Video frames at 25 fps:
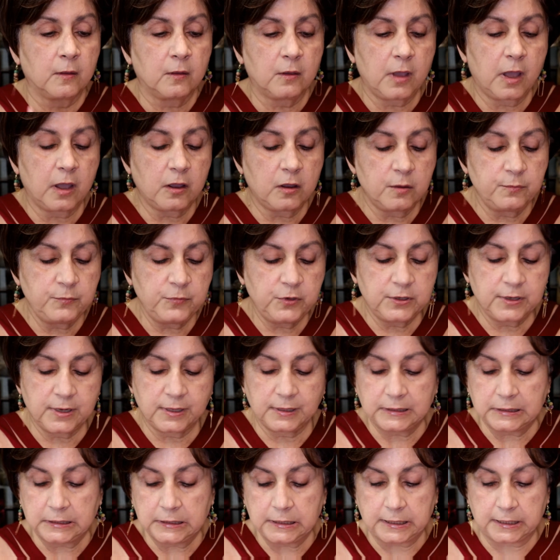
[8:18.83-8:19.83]
How come you're
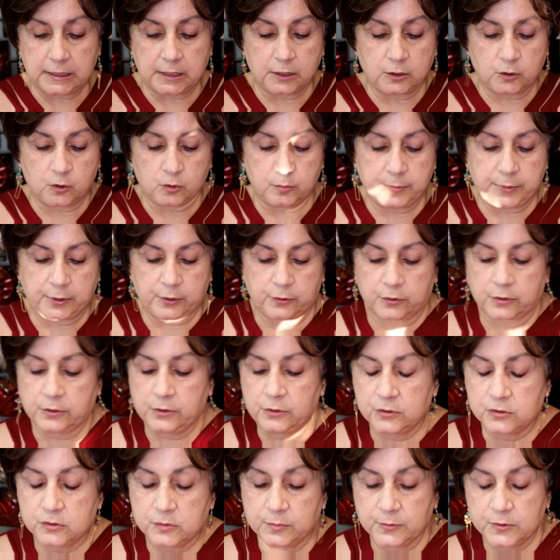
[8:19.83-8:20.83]
not lit, little mirror?
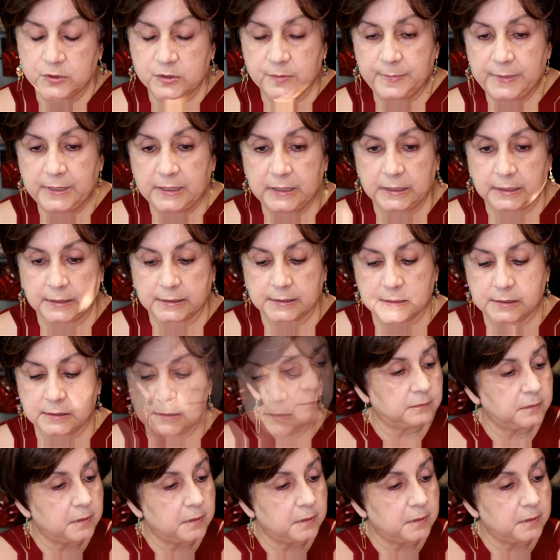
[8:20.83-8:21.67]
You're supposed to be lit.